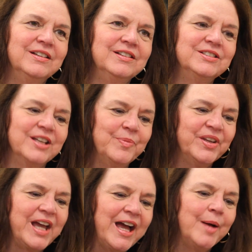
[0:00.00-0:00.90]

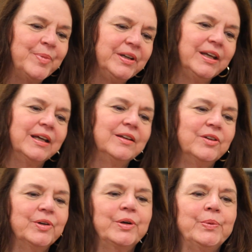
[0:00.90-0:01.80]
something happening in
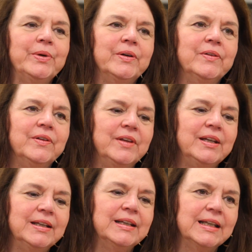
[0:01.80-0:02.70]
their career that they
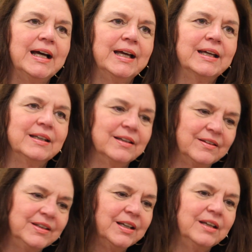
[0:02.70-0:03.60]
didn't like,
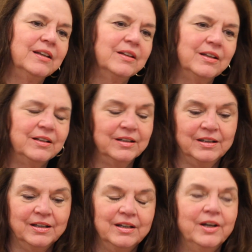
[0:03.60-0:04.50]
and thinking that
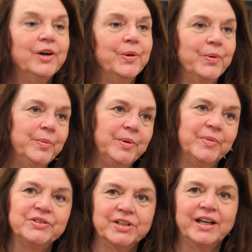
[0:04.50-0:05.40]
a woman
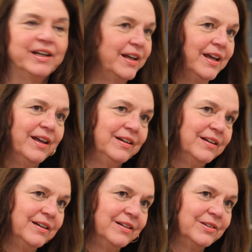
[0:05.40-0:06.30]
must have had a hand
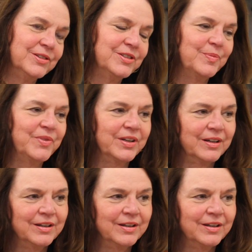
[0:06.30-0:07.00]
in it or something.